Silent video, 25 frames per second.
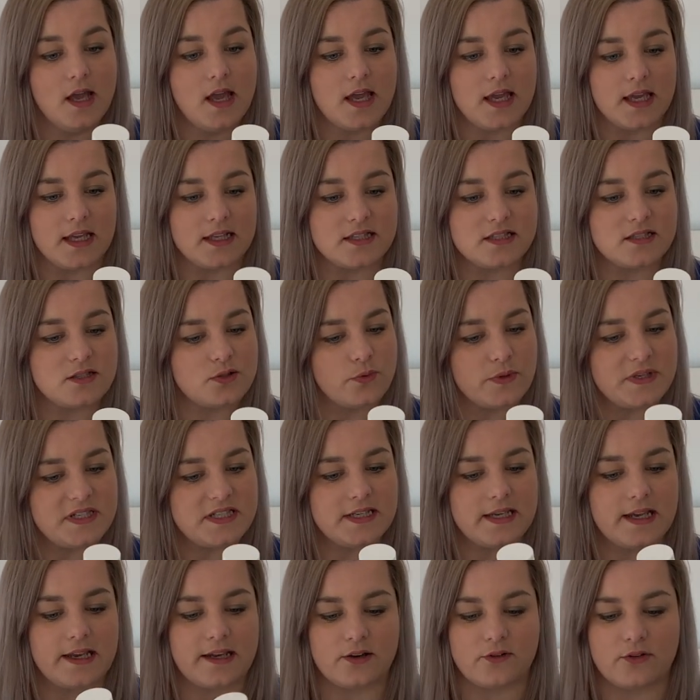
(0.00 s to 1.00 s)
It's
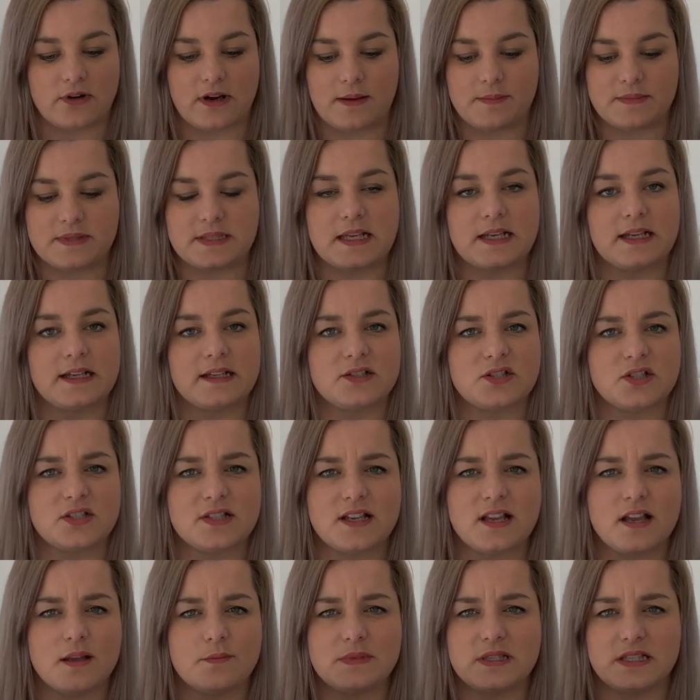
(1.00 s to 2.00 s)
28 grams and it just
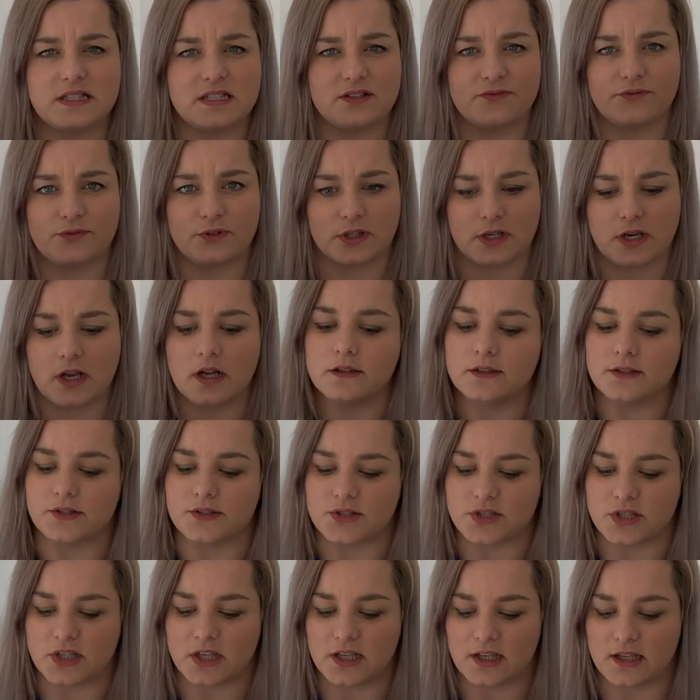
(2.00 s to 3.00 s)
comes in different
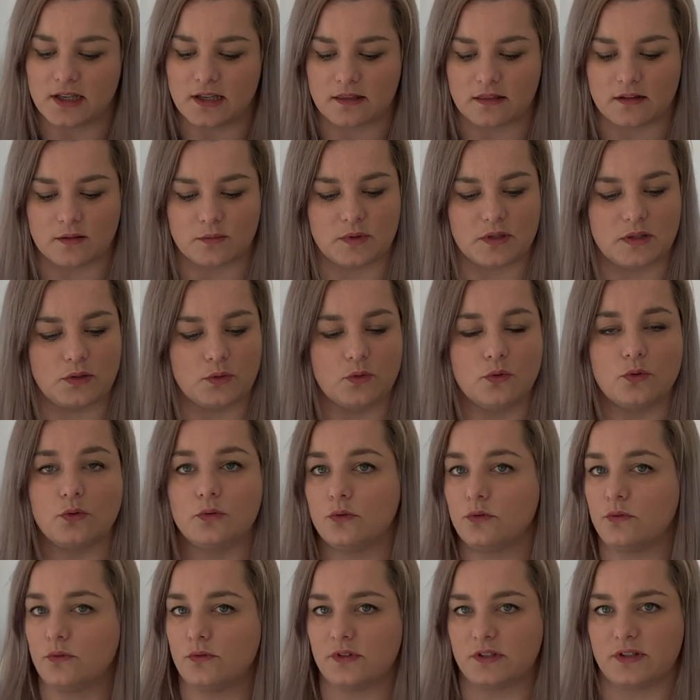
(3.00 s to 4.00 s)
colors. You can get them in
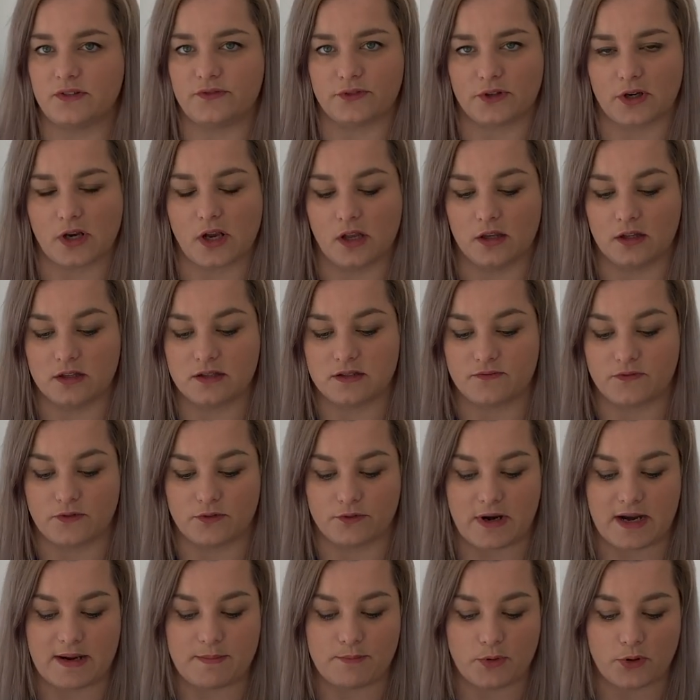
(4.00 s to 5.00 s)
all the different colors of the
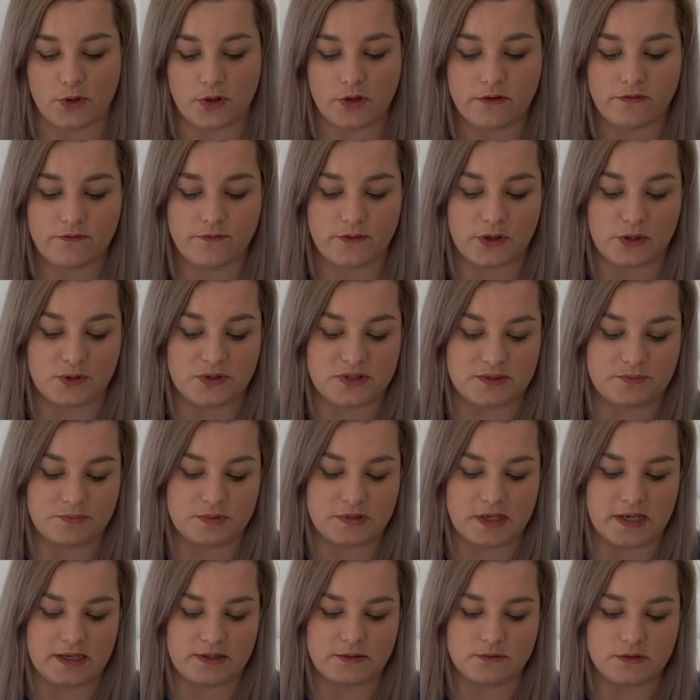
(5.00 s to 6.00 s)
rainbow for your dip
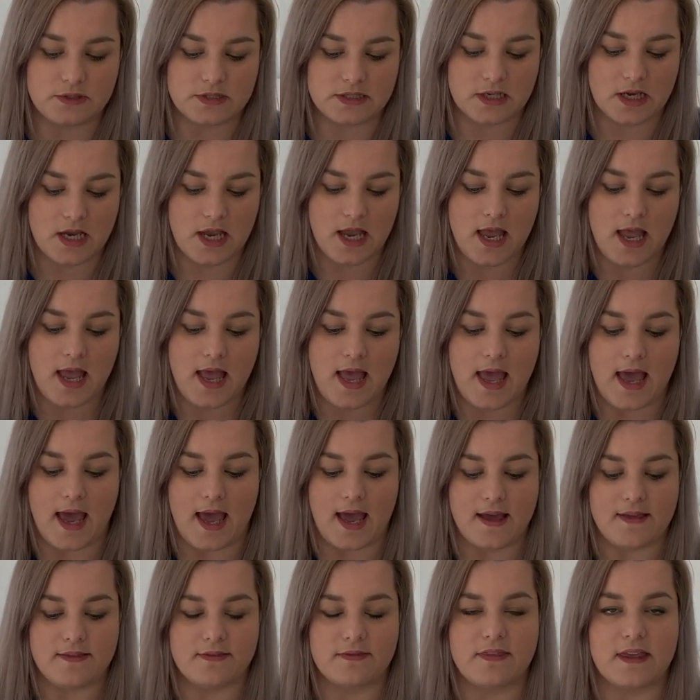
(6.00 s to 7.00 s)
nails.
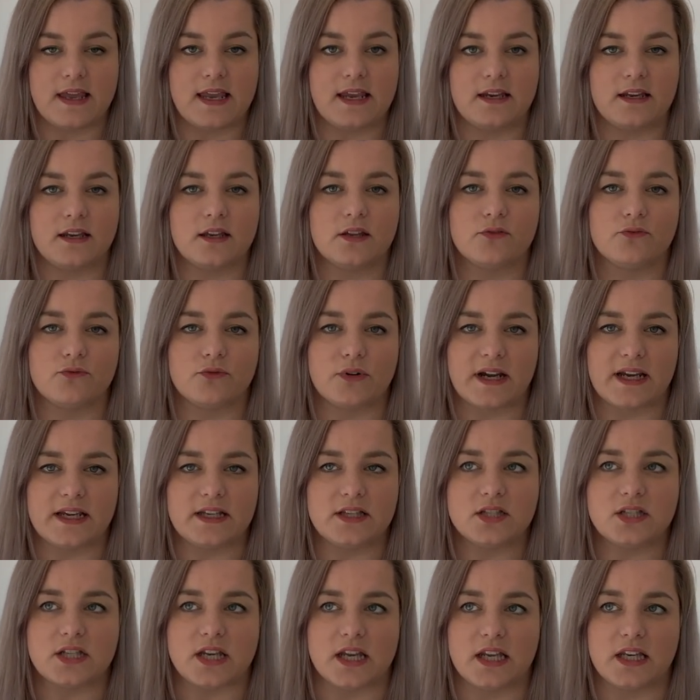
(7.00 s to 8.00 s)
And they can
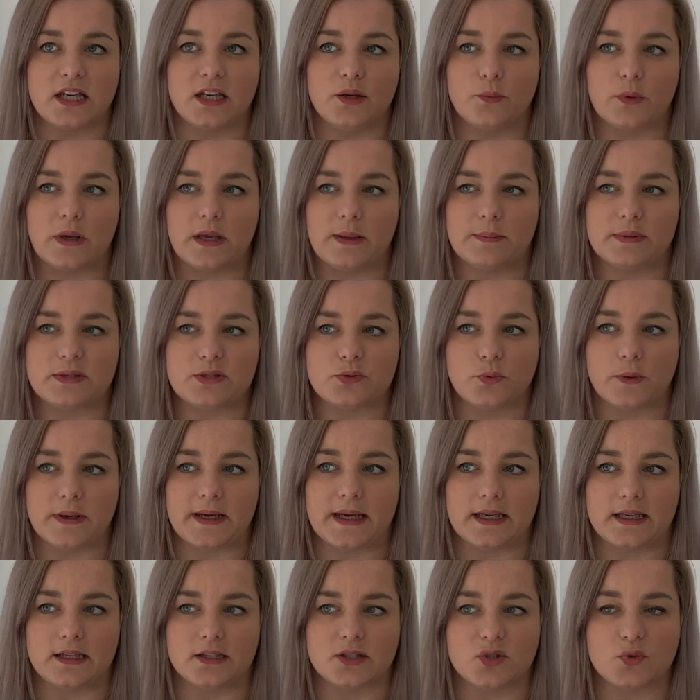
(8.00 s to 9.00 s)
range anywhere
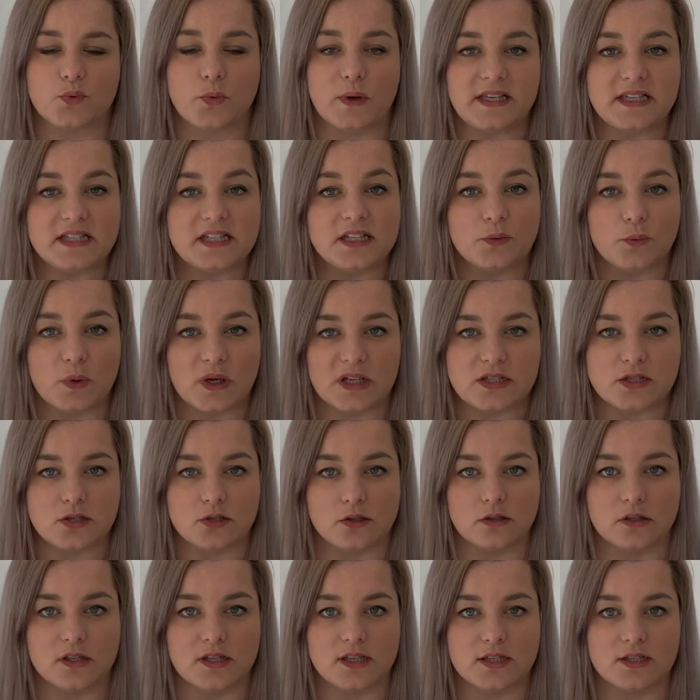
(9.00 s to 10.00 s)
between
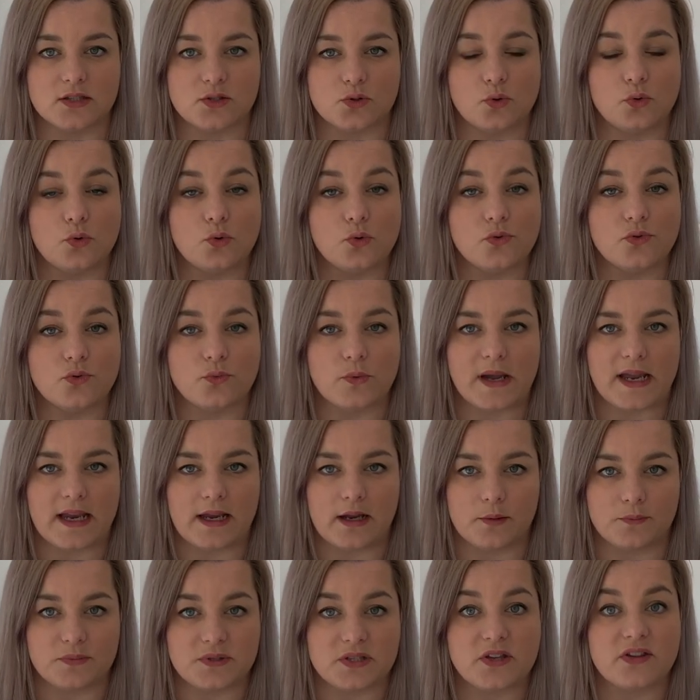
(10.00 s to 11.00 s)
$21 all the way
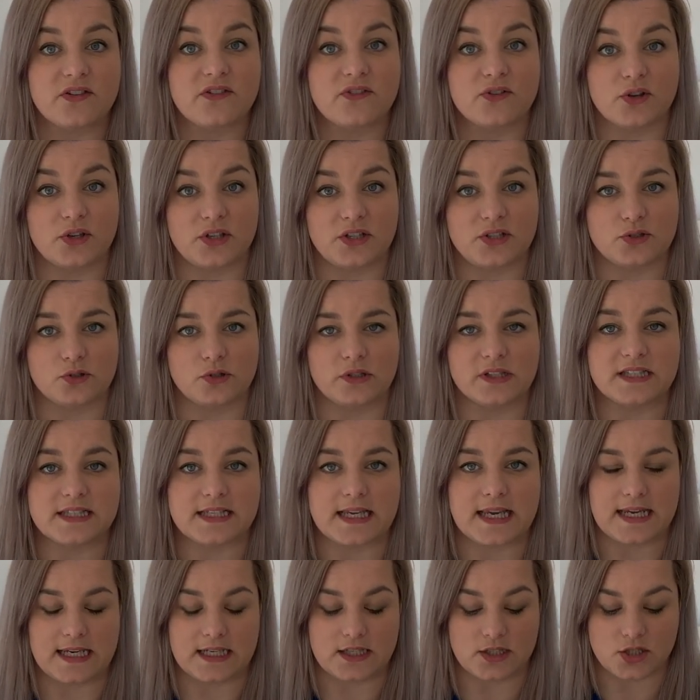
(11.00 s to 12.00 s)
up to $30
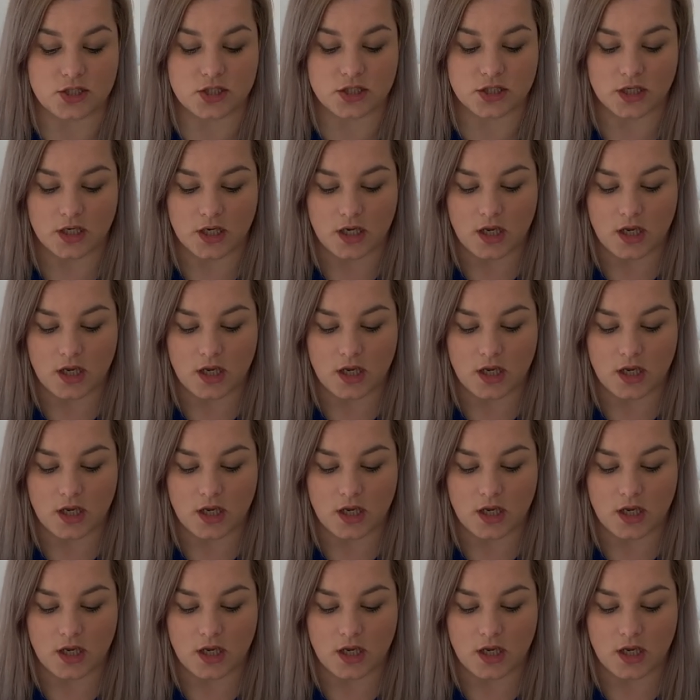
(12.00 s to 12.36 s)
each.